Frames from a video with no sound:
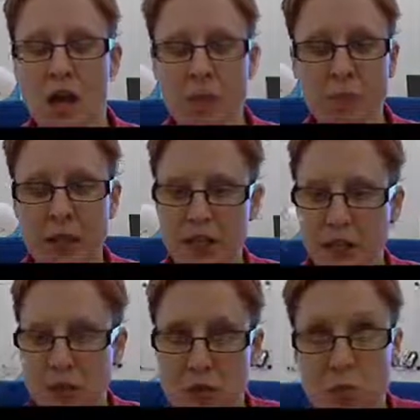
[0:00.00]
I
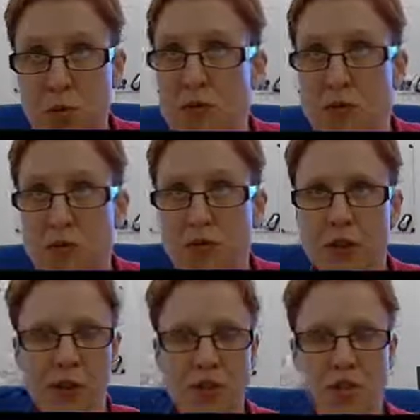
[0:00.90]
believe there is a positive
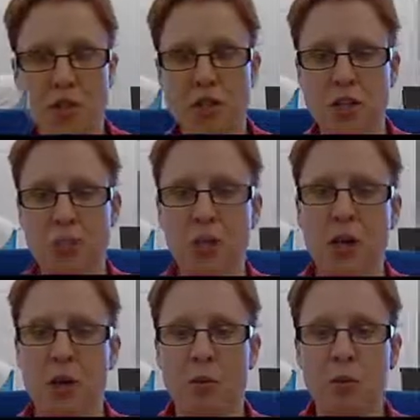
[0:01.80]
relationship